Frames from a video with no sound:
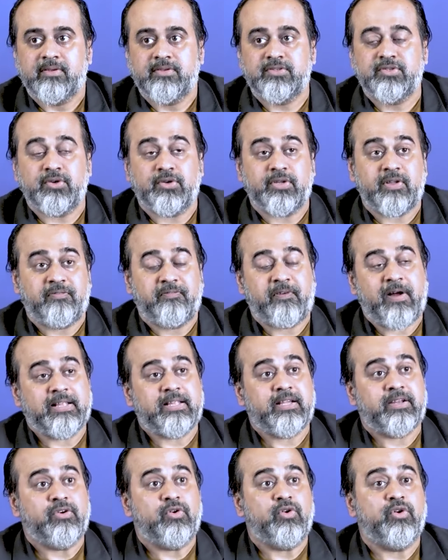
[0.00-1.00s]
So the
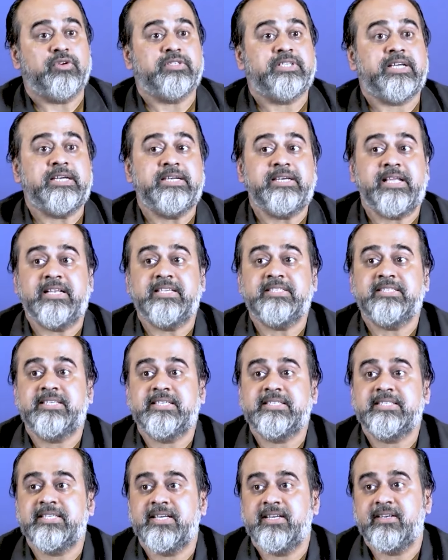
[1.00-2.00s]
father goes and tells
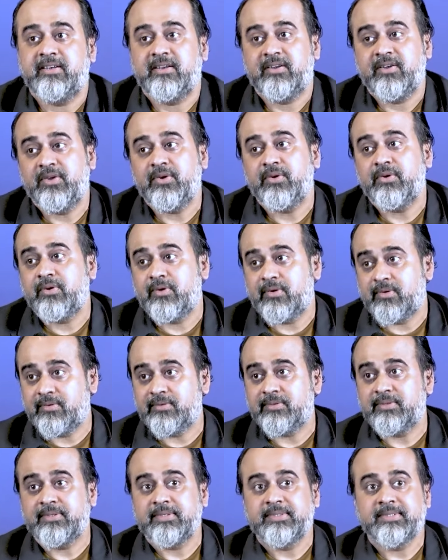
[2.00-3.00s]
the son, you
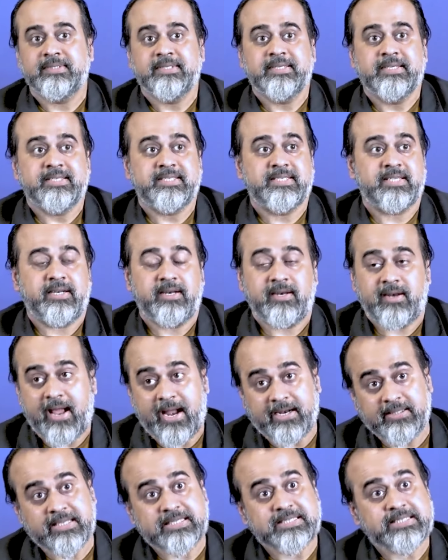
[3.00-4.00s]
know, son,
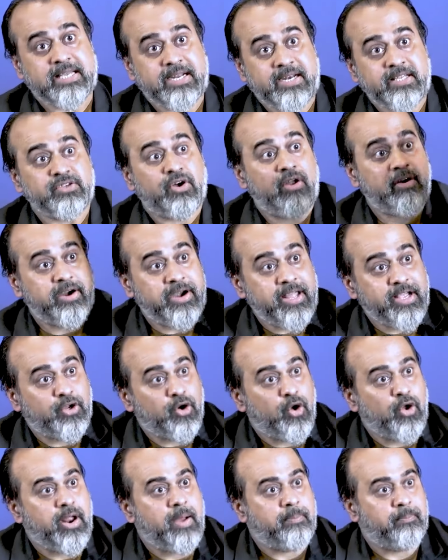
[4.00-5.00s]
and the son is already
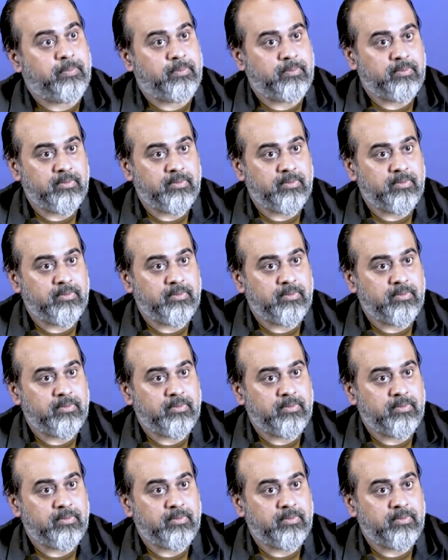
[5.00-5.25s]
grown up.